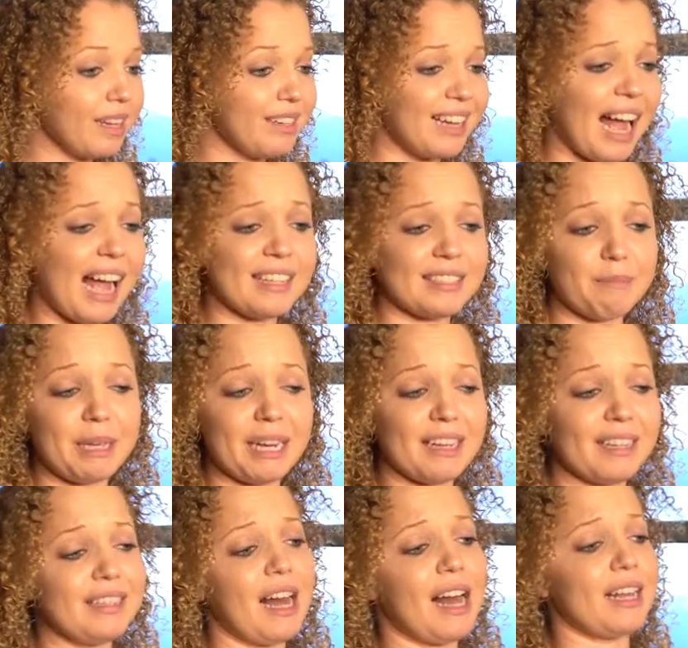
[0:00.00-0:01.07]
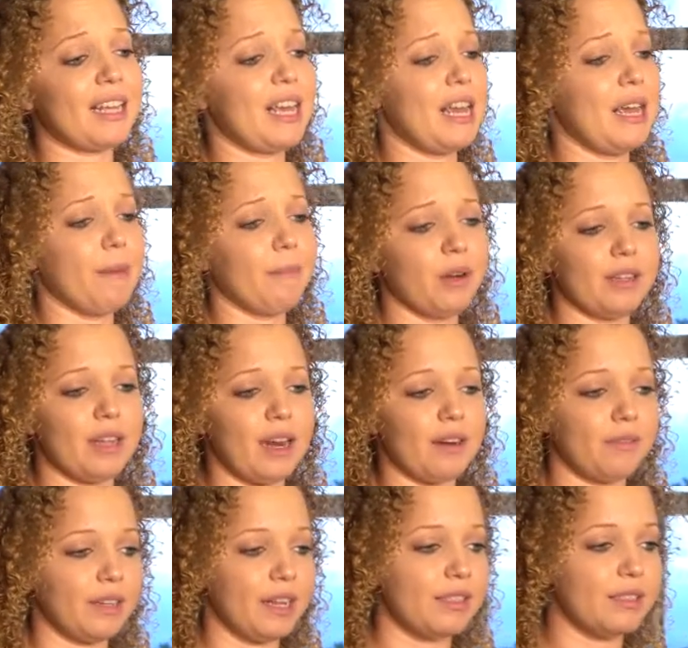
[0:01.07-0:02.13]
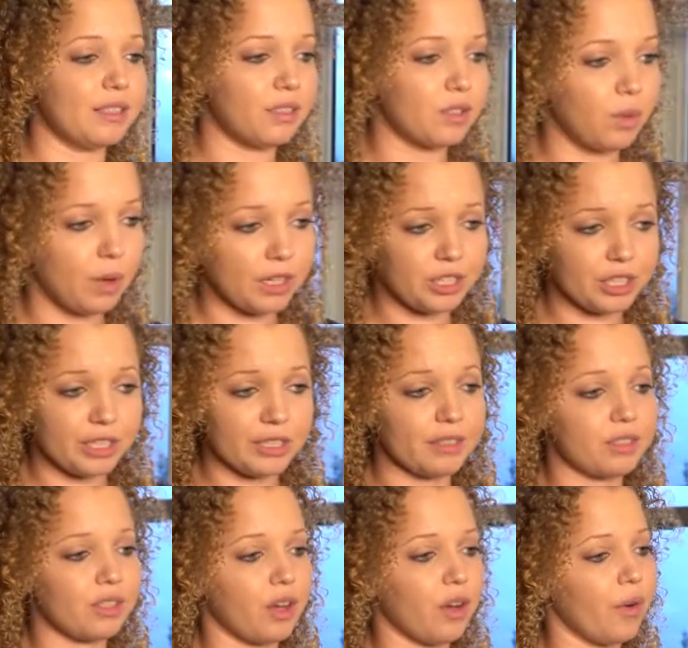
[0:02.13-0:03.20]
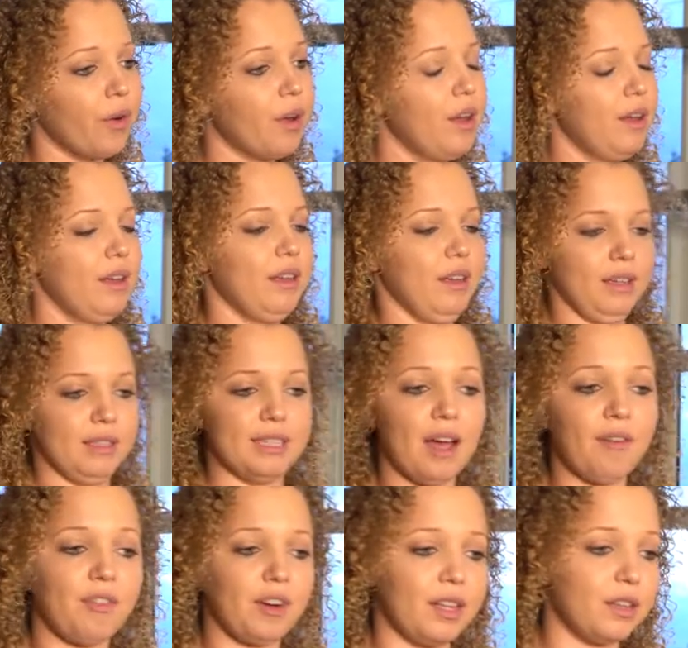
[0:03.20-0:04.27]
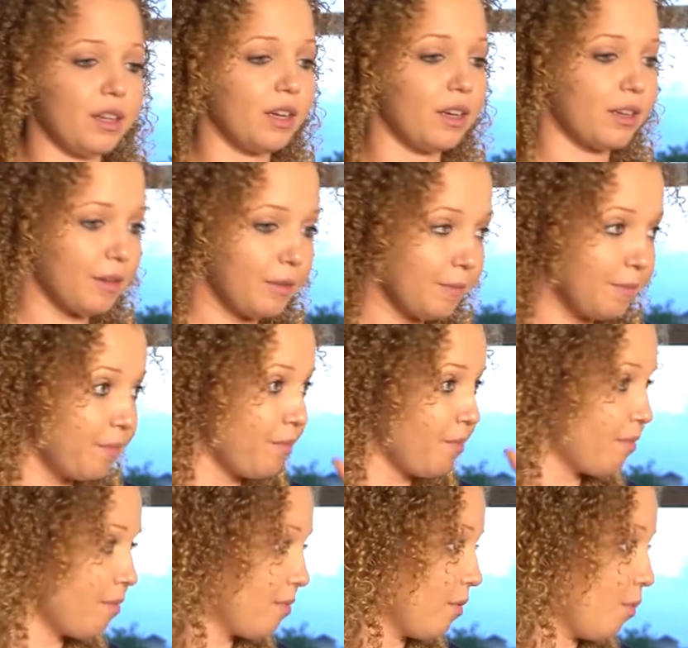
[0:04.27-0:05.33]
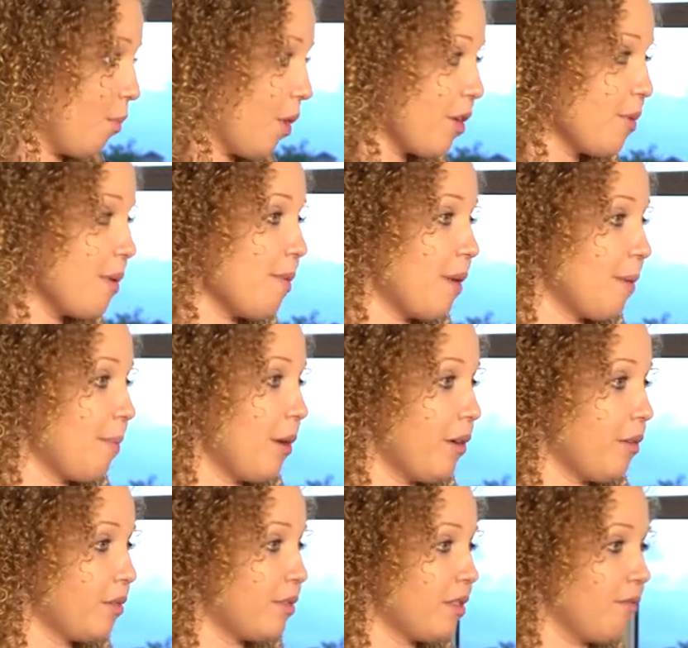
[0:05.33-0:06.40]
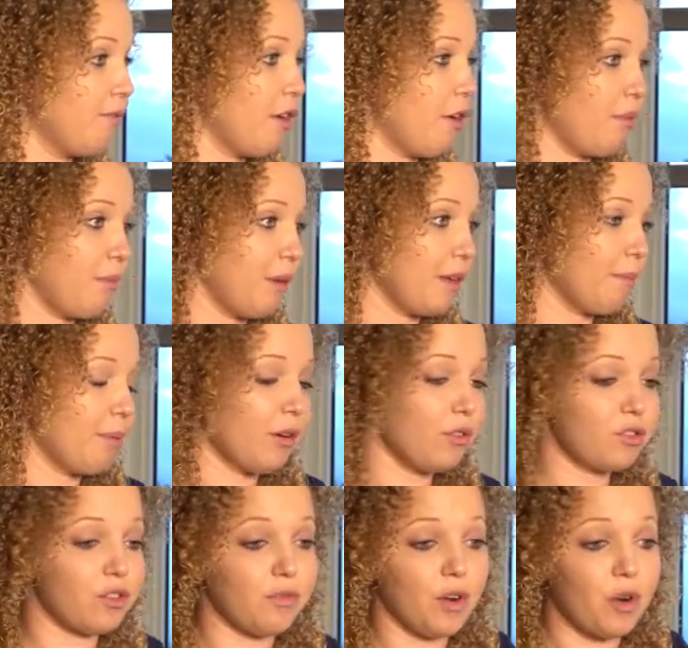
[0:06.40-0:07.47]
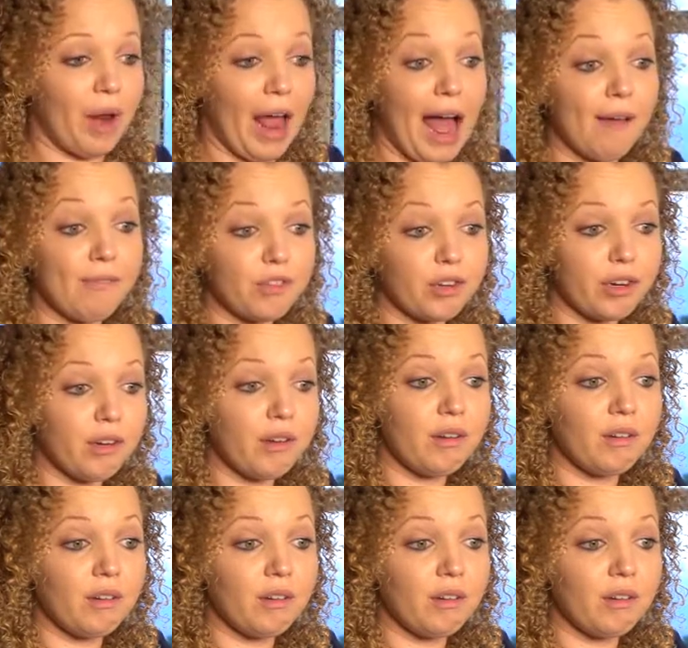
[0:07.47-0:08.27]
Guys, I'm getting a lot of lenses questions, so definitely look, when do we want to post the vote? We can post the vote after.